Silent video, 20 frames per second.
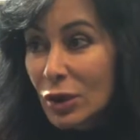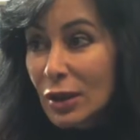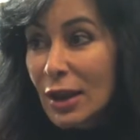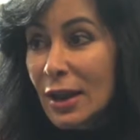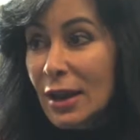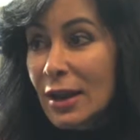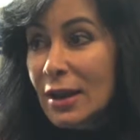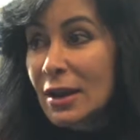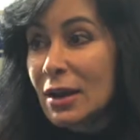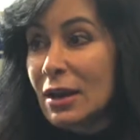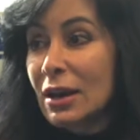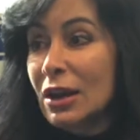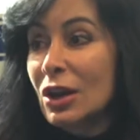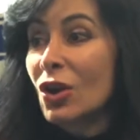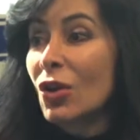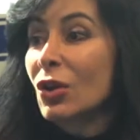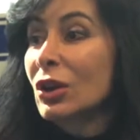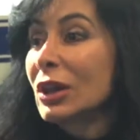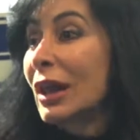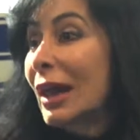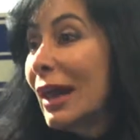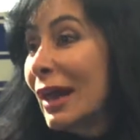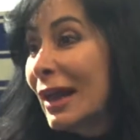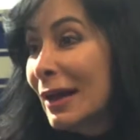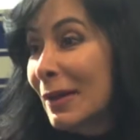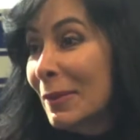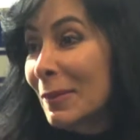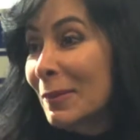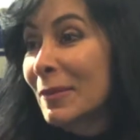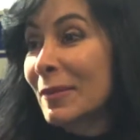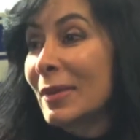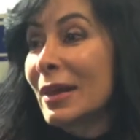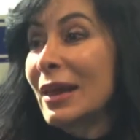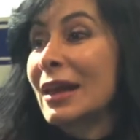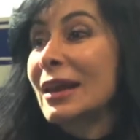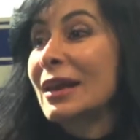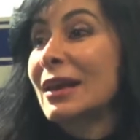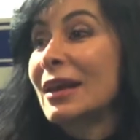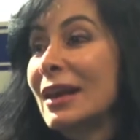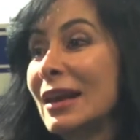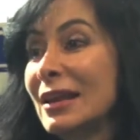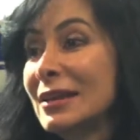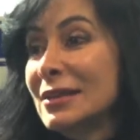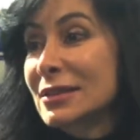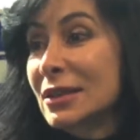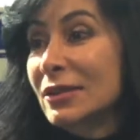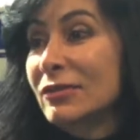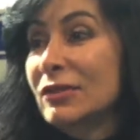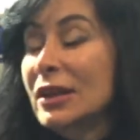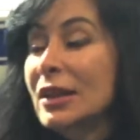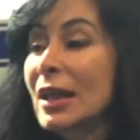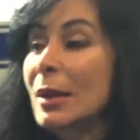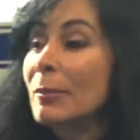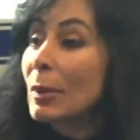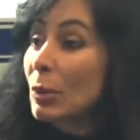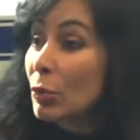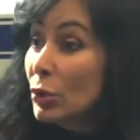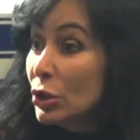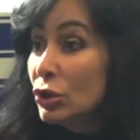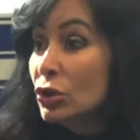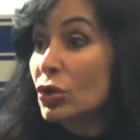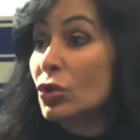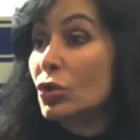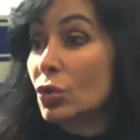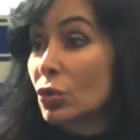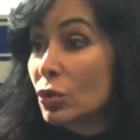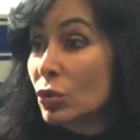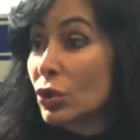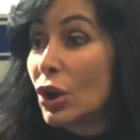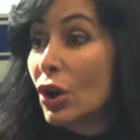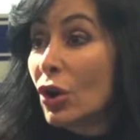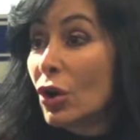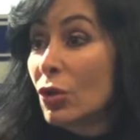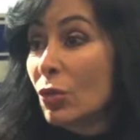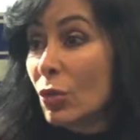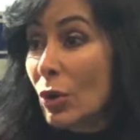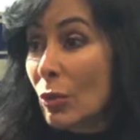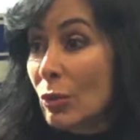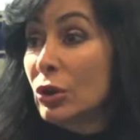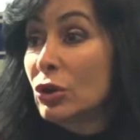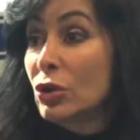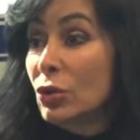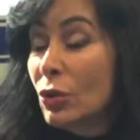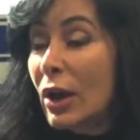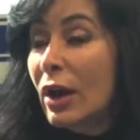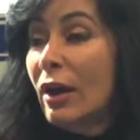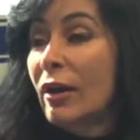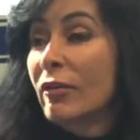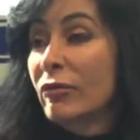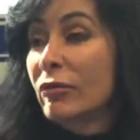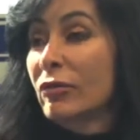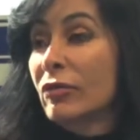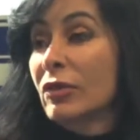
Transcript: and, you know, lamb and stuff like that. But we do, you know, when we do have,